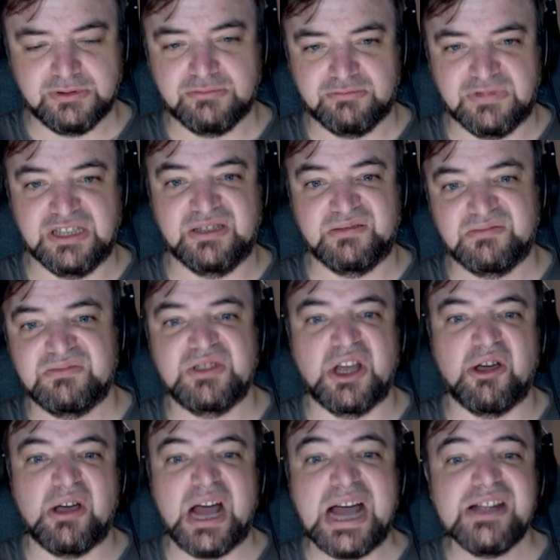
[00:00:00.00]
Well,
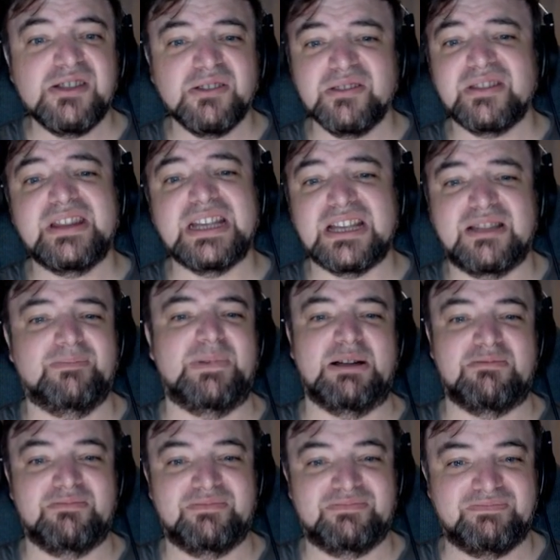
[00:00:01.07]
no, I don't think about
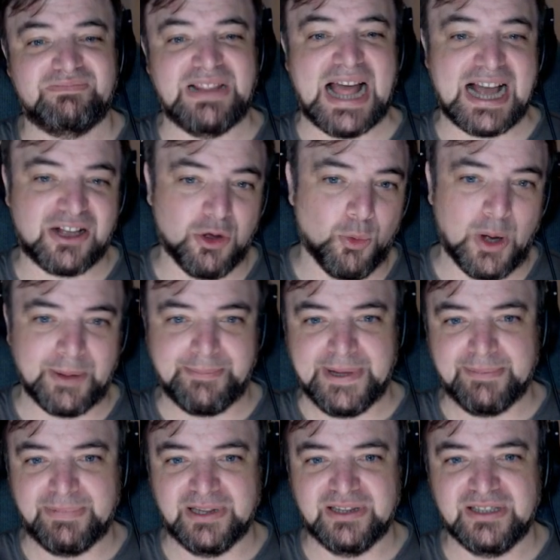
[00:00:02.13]
black or white
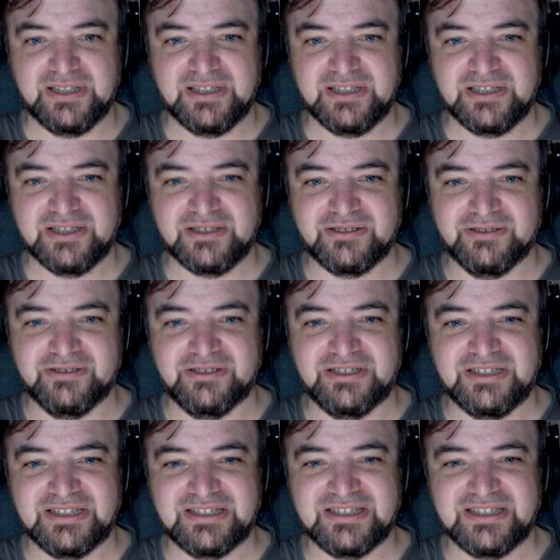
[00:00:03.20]
people. Cool.
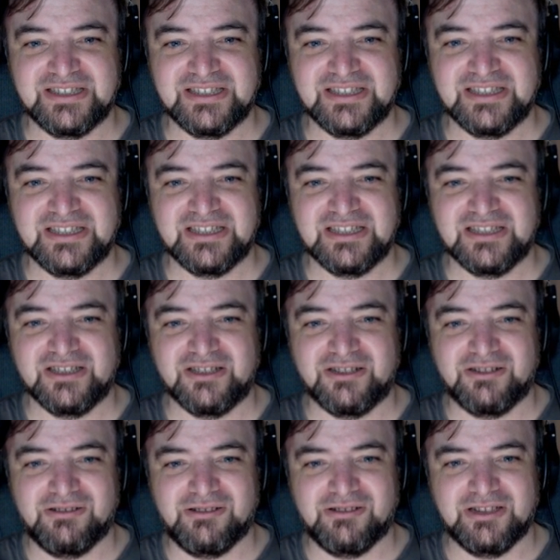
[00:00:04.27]

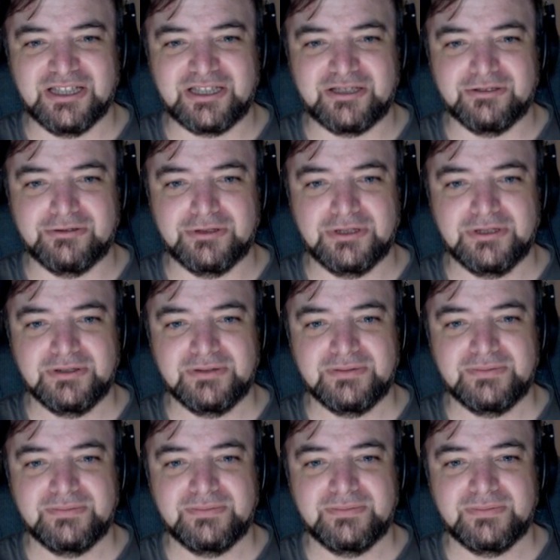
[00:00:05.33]
All are cool.
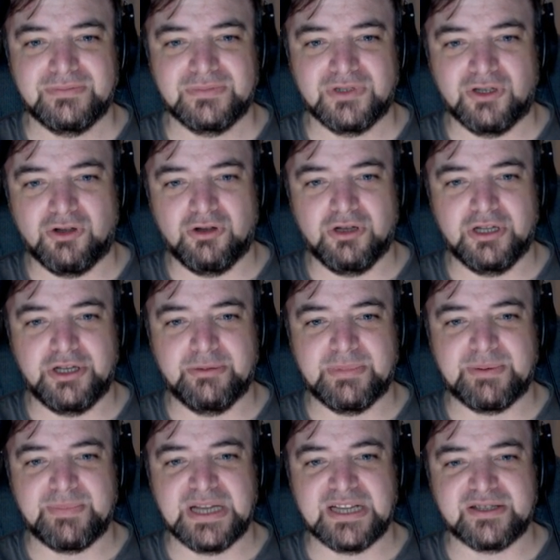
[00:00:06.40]
All
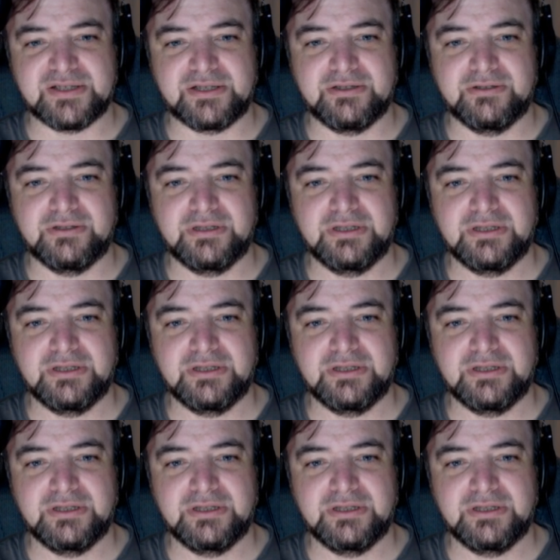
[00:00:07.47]
human beings are cool.